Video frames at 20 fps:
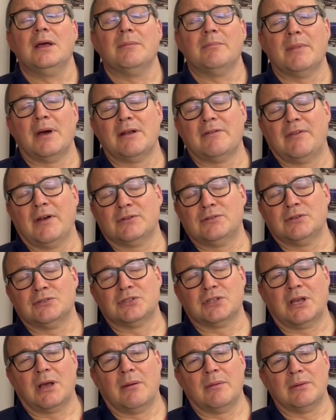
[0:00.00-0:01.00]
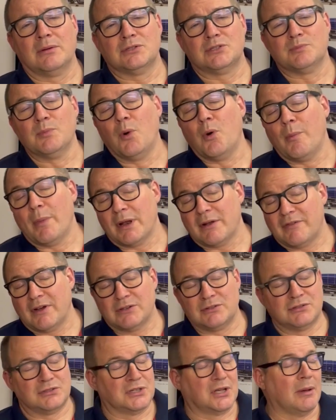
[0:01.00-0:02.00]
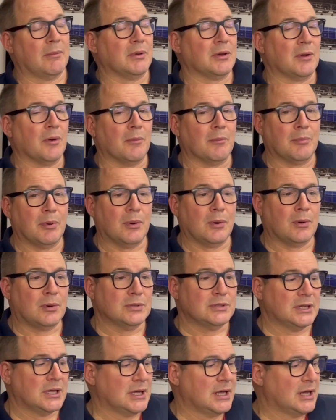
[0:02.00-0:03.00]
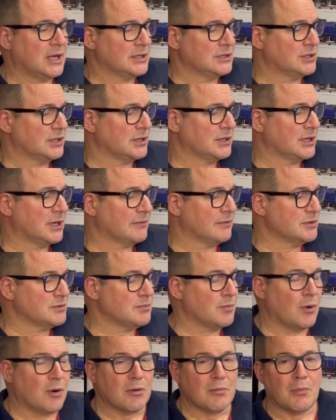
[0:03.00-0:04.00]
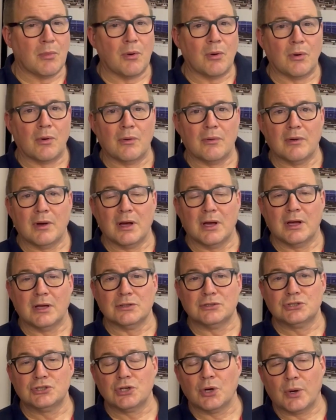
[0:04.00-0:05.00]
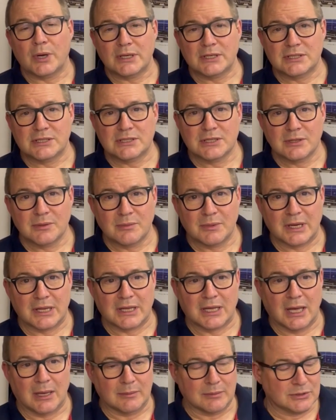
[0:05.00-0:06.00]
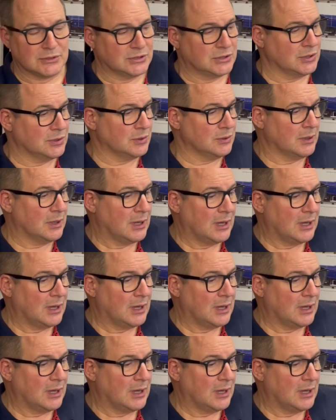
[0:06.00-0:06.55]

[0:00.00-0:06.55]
small manufacturers are coming on board to give us more and more choice when it comes to